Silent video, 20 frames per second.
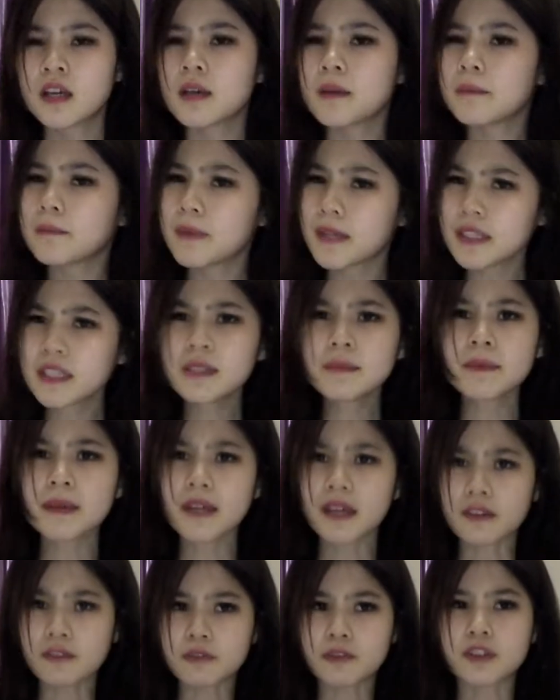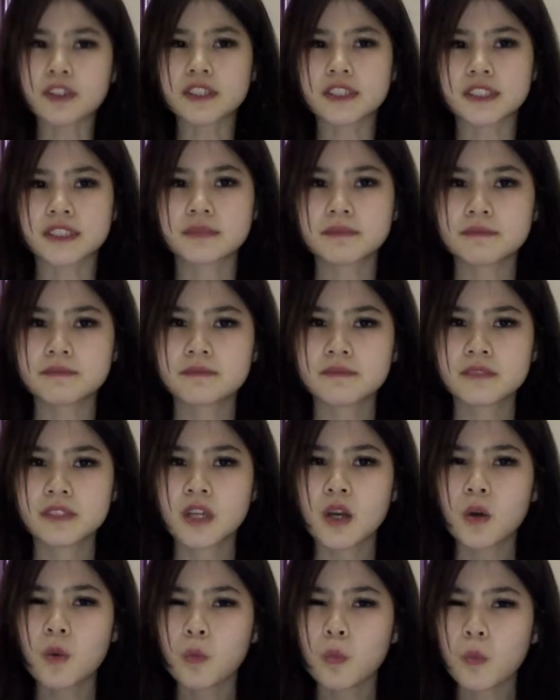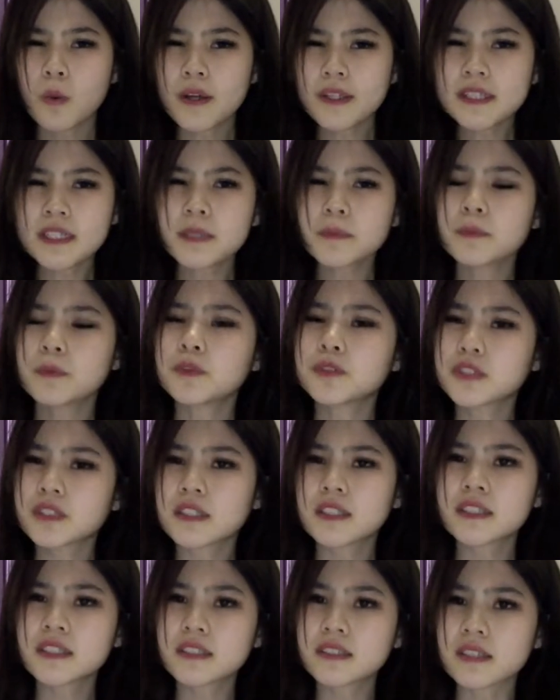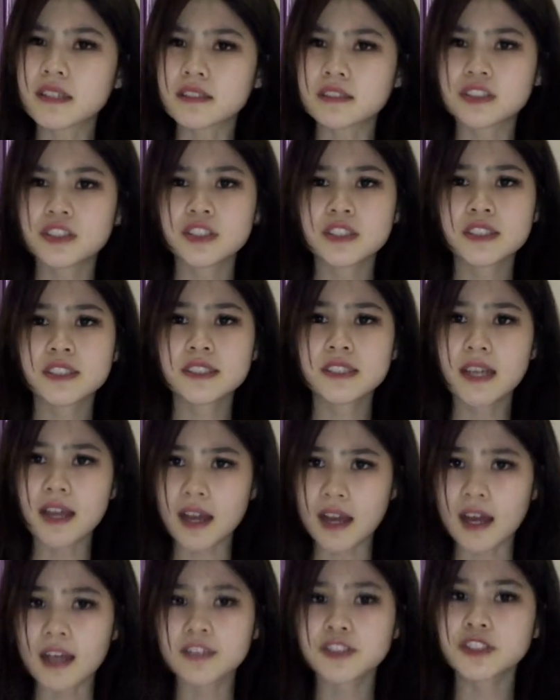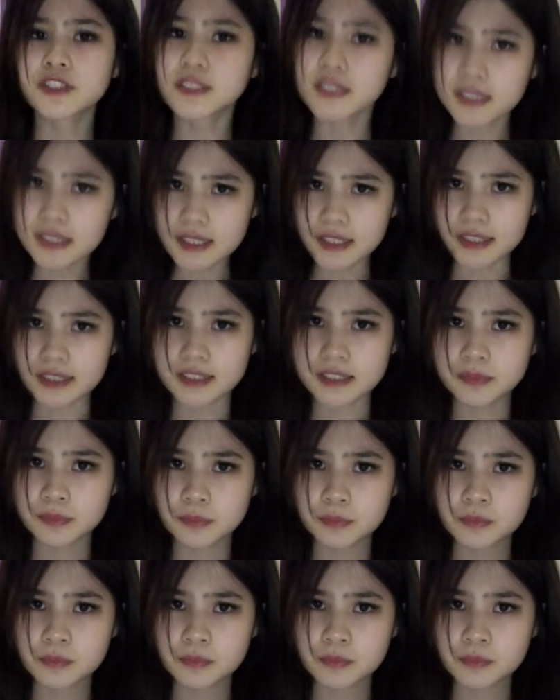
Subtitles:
Many may have wondered what emotional intelligence actually is.